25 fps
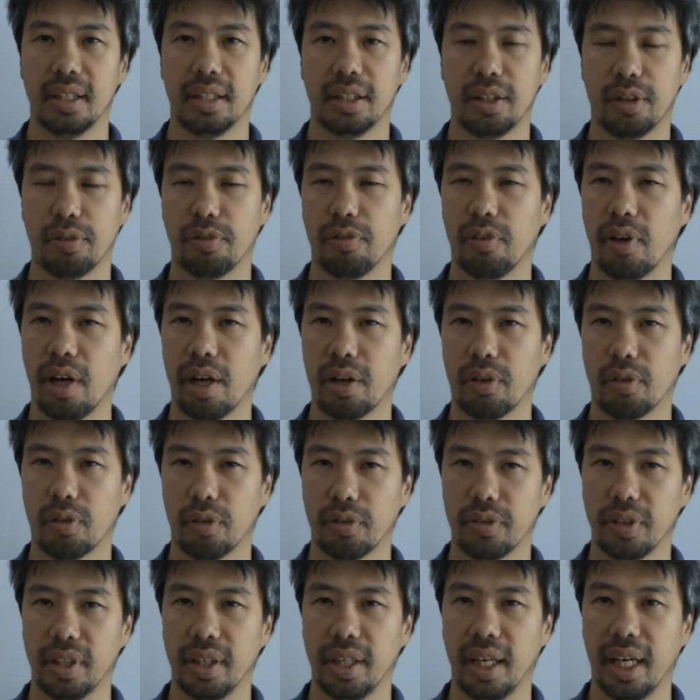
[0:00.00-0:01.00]
the father
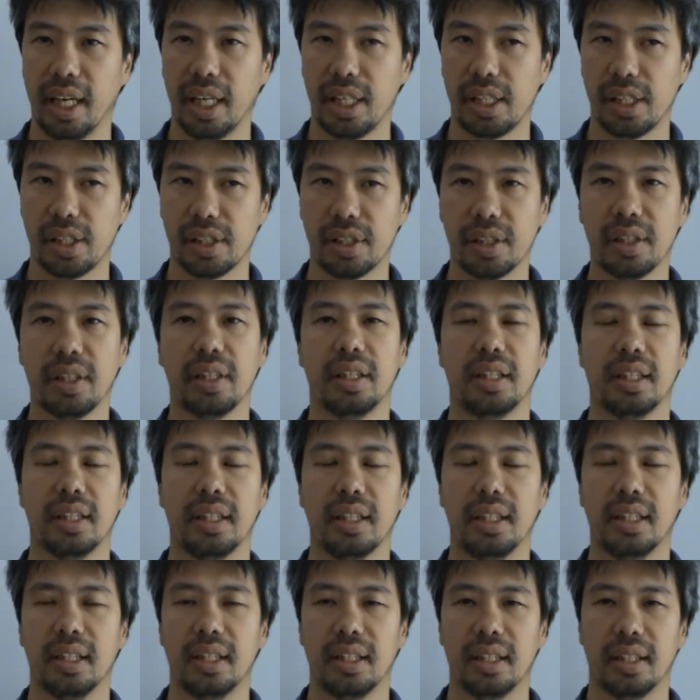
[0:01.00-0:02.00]
of the nation
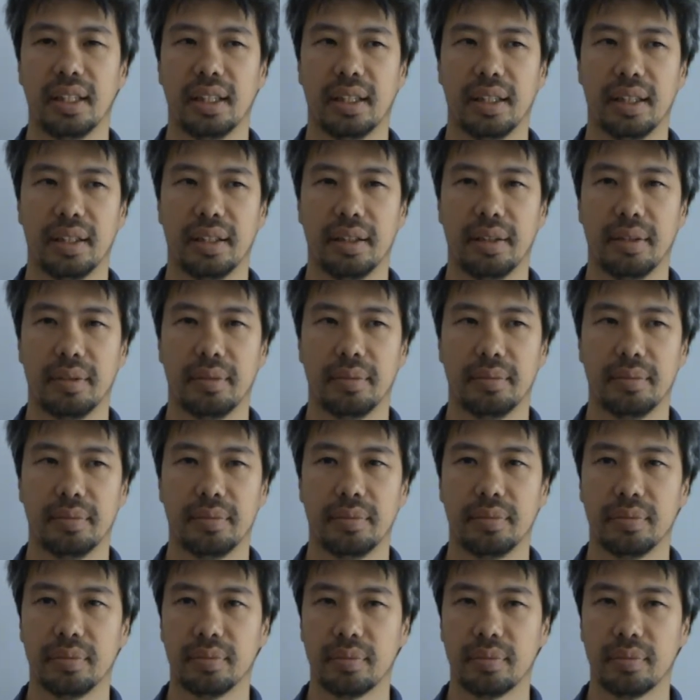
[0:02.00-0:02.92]
um,